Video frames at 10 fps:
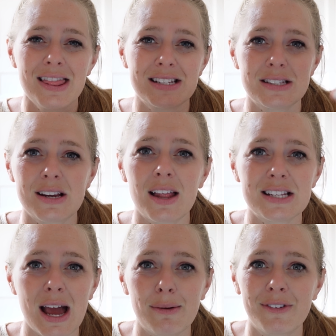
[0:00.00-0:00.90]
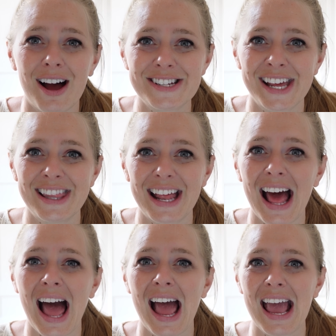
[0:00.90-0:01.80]
This is not the type of content that
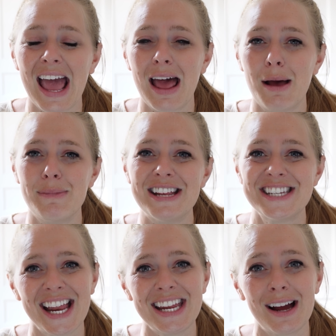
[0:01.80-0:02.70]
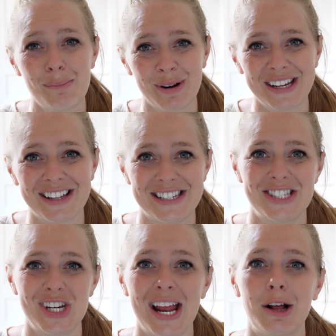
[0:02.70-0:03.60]
I am intending on putting on
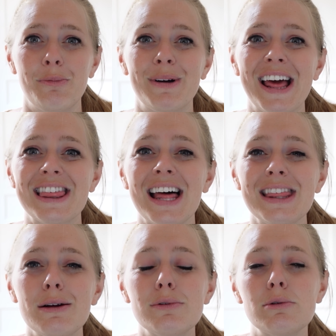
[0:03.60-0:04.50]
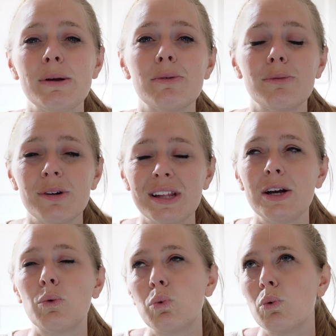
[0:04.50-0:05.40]
this channel, but I thought that it would be a
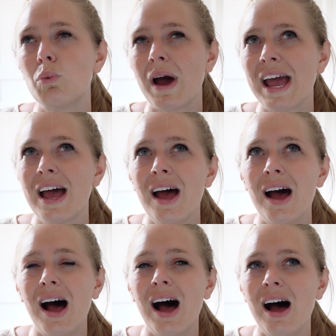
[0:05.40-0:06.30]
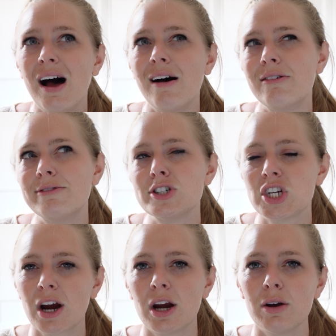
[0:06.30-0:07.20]
really cool way of
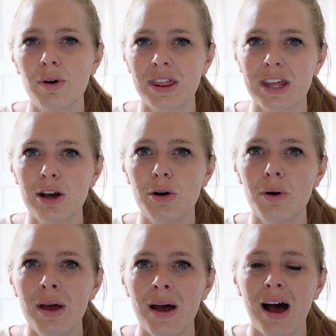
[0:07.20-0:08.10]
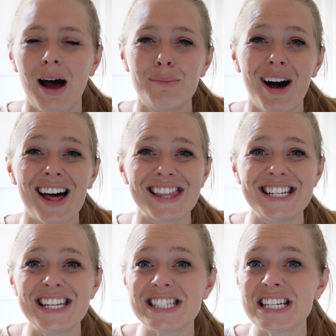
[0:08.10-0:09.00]
sharing with you
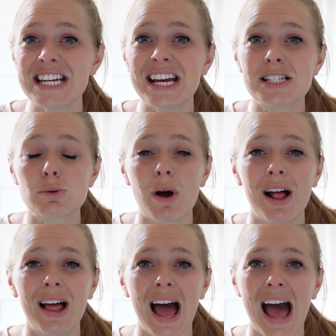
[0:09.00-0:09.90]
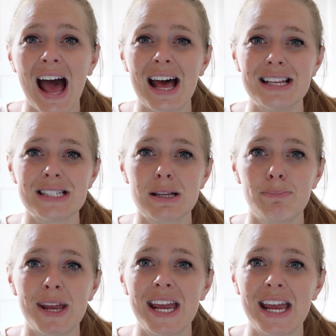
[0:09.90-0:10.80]
authenticity, as well as
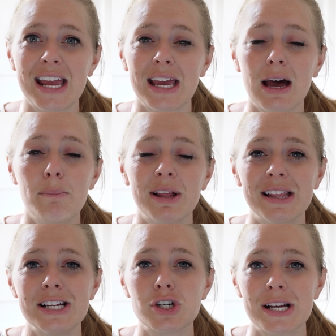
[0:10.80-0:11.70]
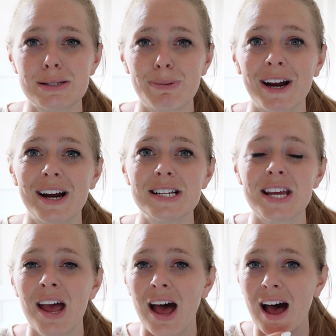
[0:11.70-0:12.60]
being completely
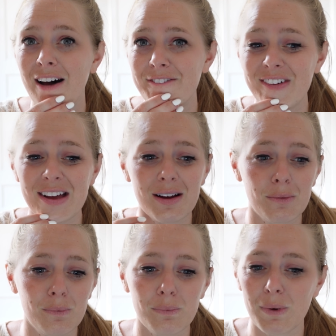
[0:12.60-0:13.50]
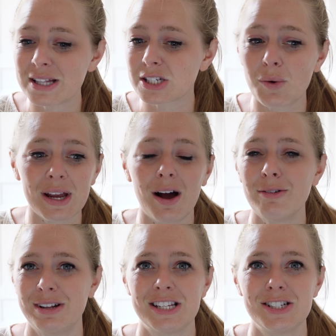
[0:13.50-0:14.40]
transparent of what's going
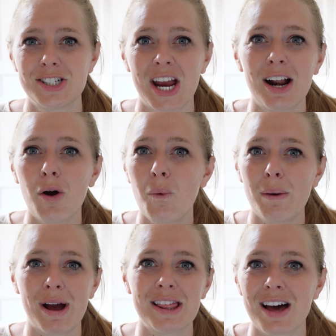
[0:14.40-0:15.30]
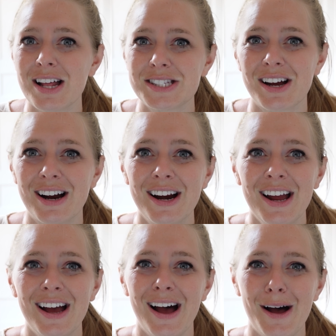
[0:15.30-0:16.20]
on with this channel, what my thoughts are,
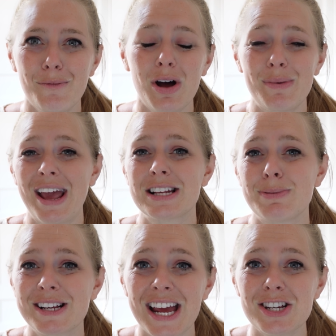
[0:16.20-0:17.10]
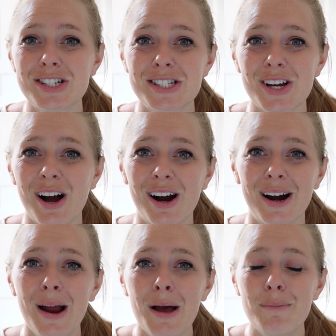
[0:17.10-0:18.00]
what my expectations
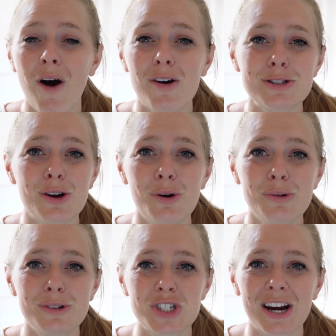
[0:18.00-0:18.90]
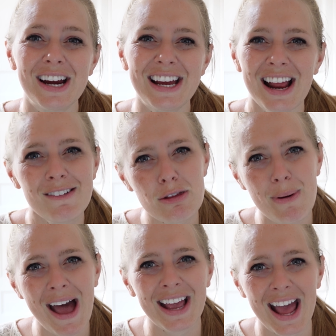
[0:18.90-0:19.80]
are, but also sharing kind of the
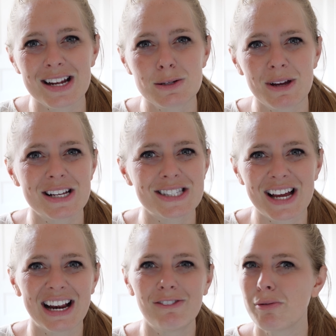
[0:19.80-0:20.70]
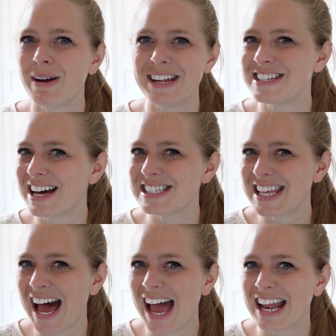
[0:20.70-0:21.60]
back end, because not everybody does
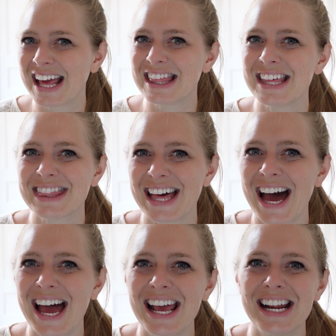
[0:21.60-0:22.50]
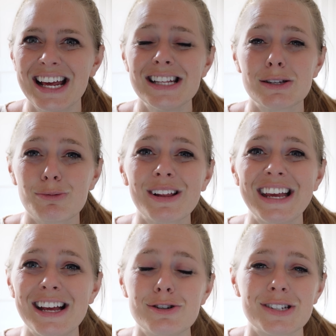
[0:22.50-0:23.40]
that, and I think that it is
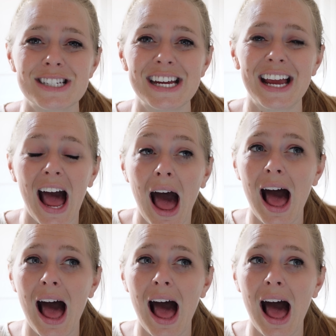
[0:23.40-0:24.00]
really interesting.